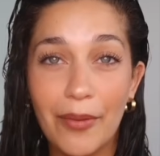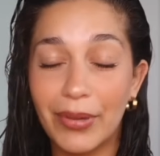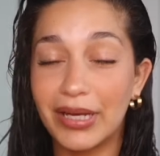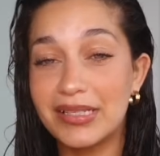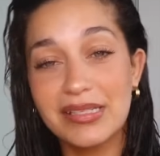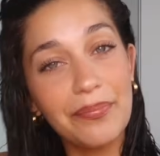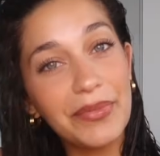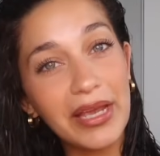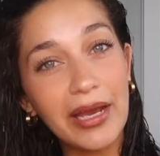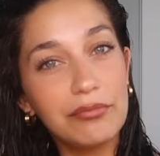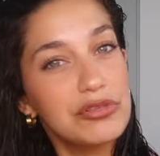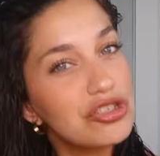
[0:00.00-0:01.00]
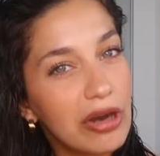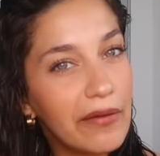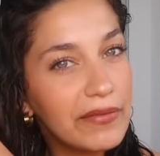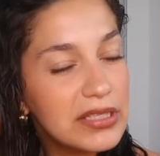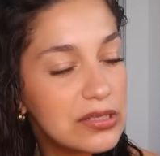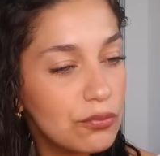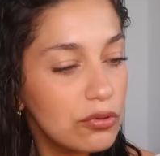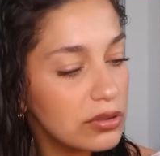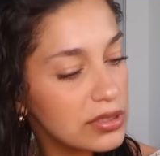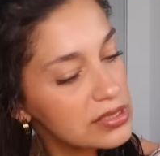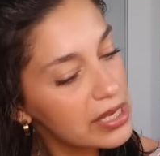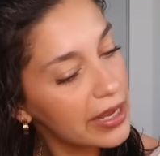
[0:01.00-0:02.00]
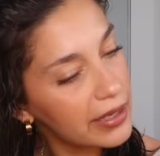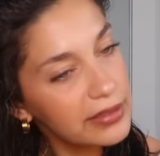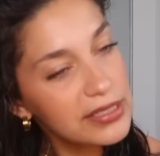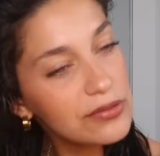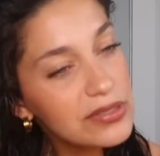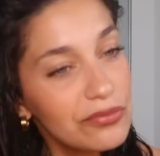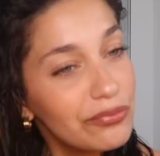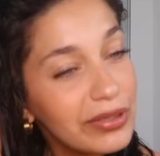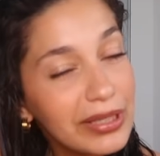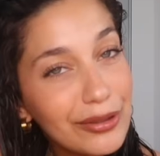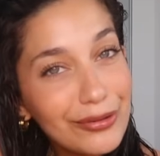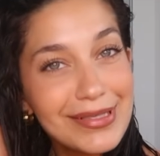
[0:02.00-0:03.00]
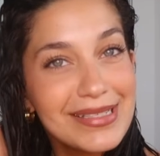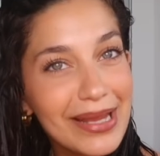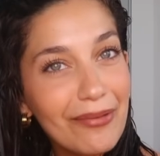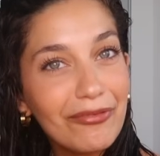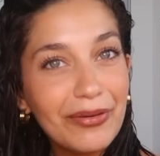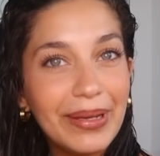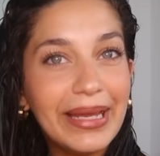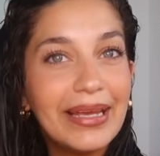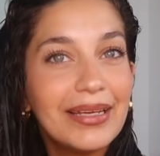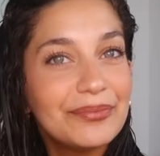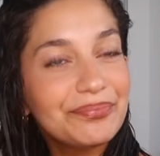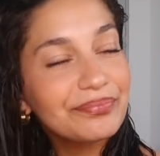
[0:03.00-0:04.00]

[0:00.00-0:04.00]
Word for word: but it's something I'm striving towards and this was a really good step for me.